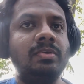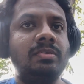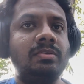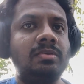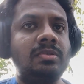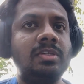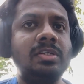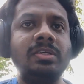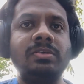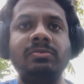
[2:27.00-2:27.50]

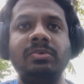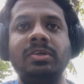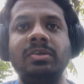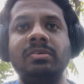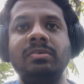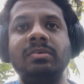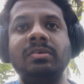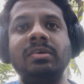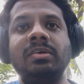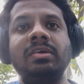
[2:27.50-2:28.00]
Third one
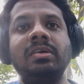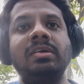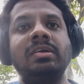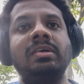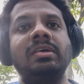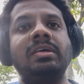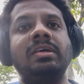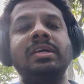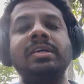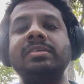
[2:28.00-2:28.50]

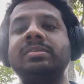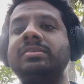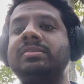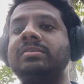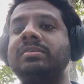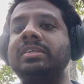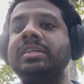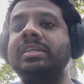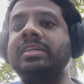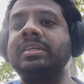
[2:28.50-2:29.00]
is
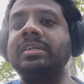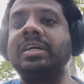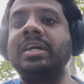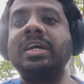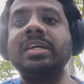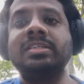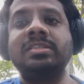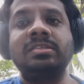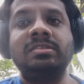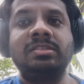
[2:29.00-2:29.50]
the
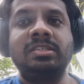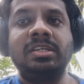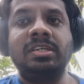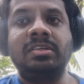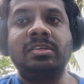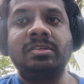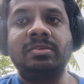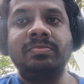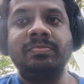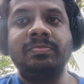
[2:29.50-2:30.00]
Action
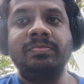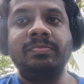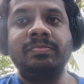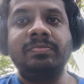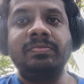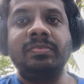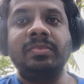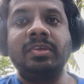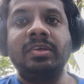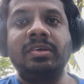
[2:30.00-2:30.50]
Center.
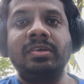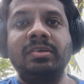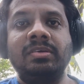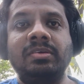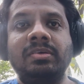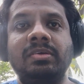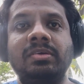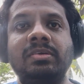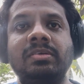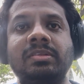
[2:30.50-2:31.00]

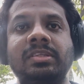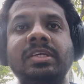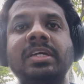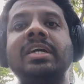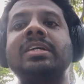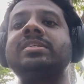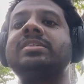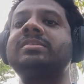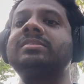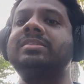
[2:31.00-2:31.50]
The
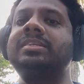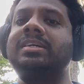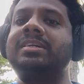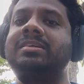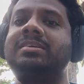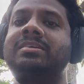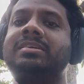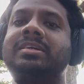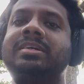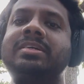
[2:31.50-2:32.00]
Action
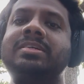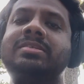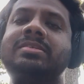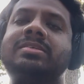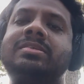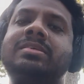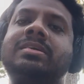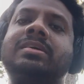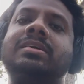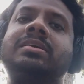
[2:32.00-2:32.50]
Center
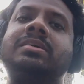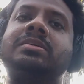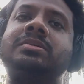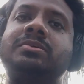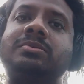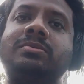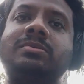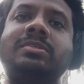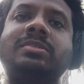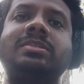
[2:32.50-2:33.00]
is
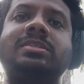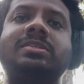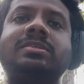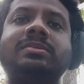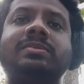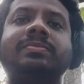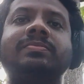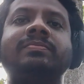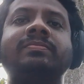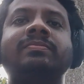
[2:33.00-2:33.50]
used
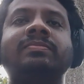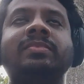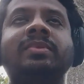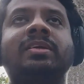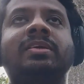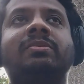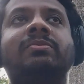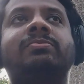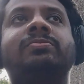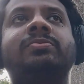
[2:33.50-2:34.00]

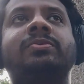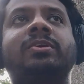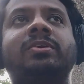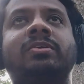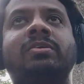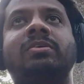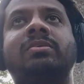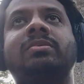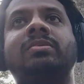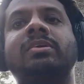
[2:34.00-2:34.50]

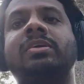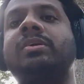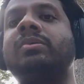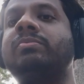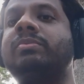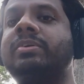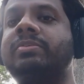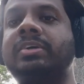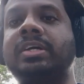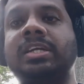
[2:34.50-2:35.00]
for
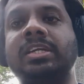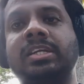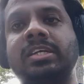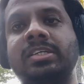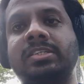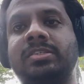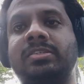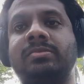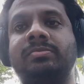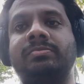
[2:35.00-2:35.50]
human
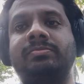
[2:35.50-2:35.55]
validation.